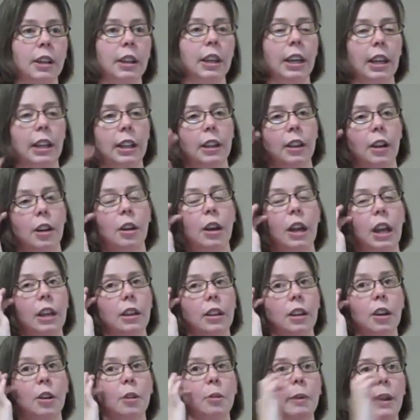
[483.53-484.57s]
In the, in
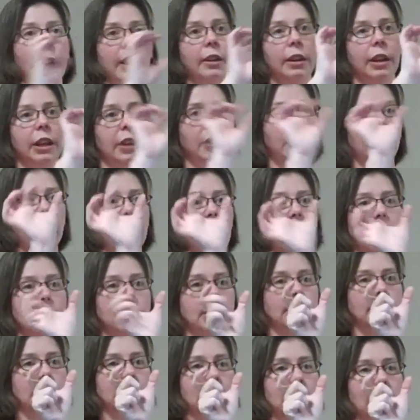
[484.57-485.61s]
the query, you can
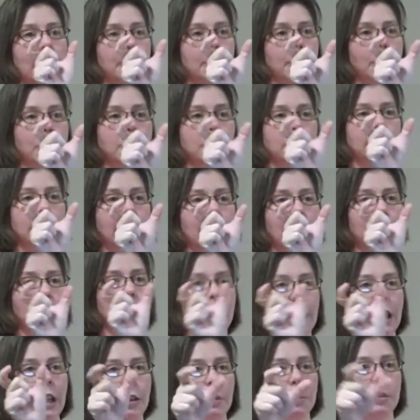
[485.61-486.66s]
actually say post type
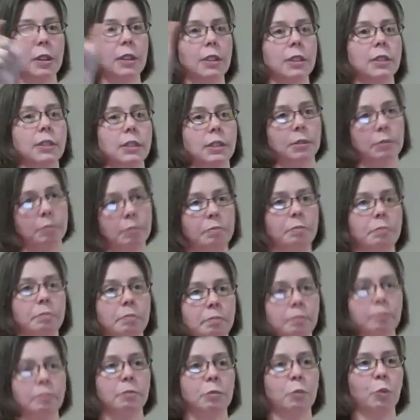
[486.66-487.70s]
equals
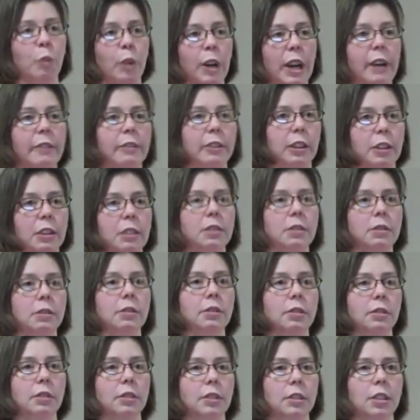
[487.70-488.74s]
whatever.
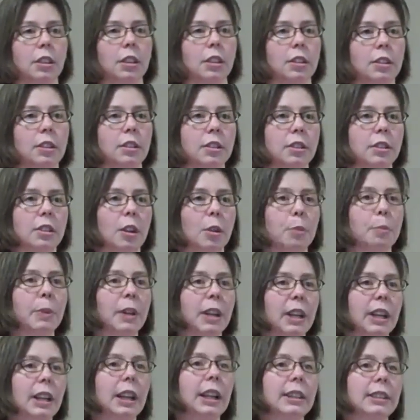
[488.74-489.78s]
So, but
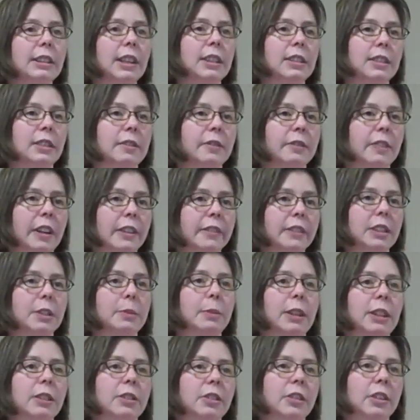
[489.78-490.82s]
it, it does involve some
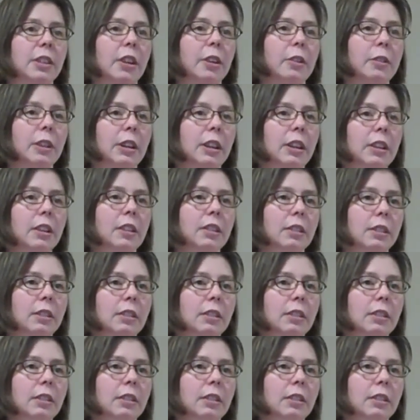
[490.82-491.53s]
extra coding.